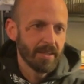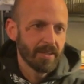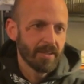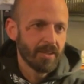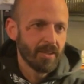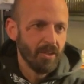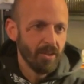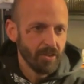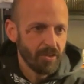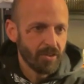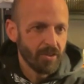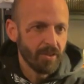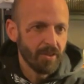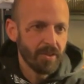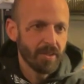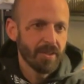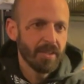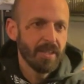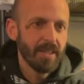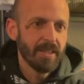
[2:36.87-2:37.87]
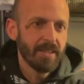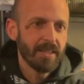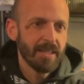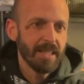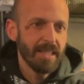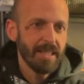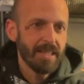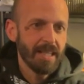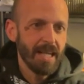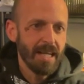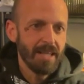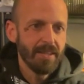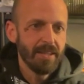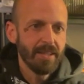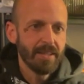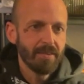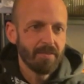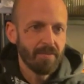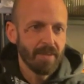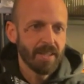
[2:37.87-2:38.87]
culture that it
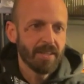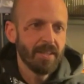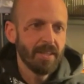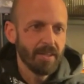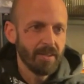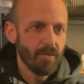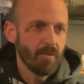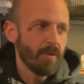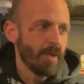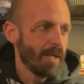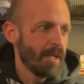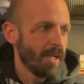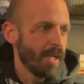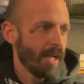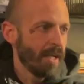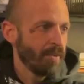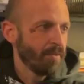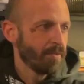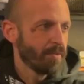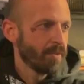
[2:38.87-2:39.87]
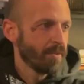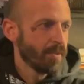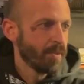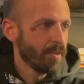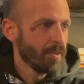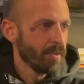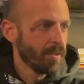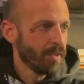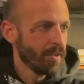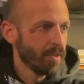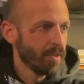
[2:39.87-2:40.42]
ended affecting real life.